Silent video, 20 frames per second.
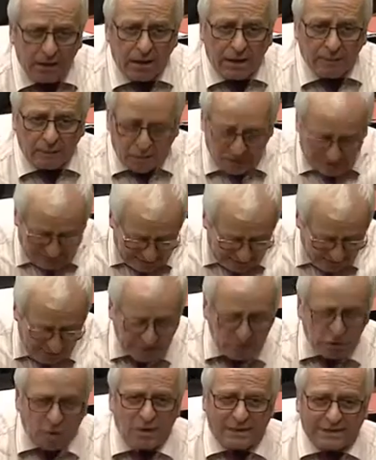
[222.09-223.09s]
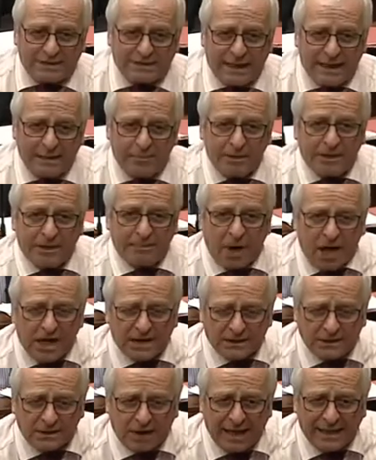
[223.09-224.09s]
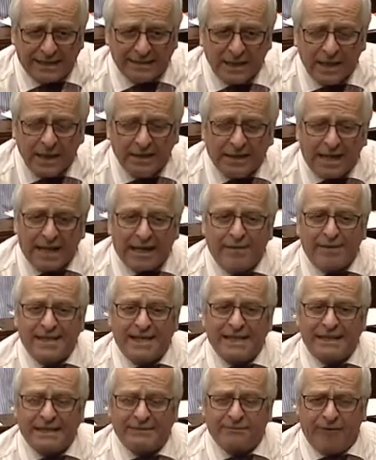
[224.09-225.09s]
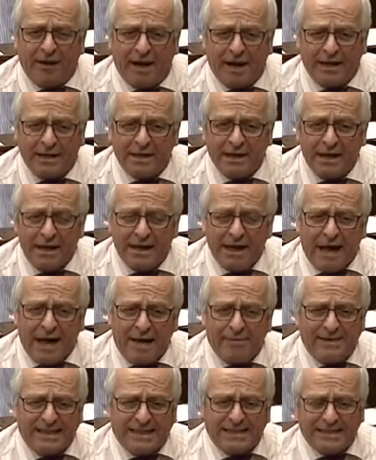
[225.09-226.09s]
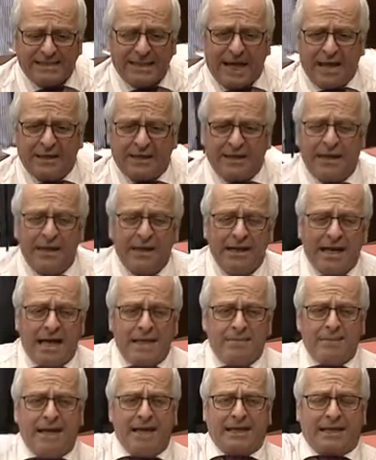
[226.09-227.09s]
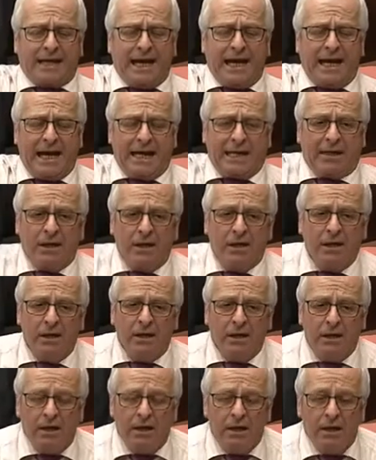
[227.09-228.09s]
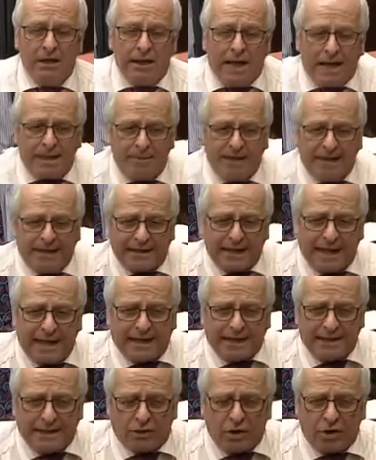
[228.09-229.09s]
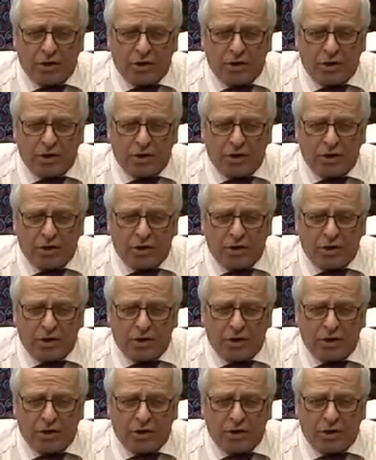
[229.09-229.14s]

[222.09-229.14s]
I won't say what I was going to say, but the posh guys, that everything is fine, everything is dandy, let him eat cake, let him eat cake in the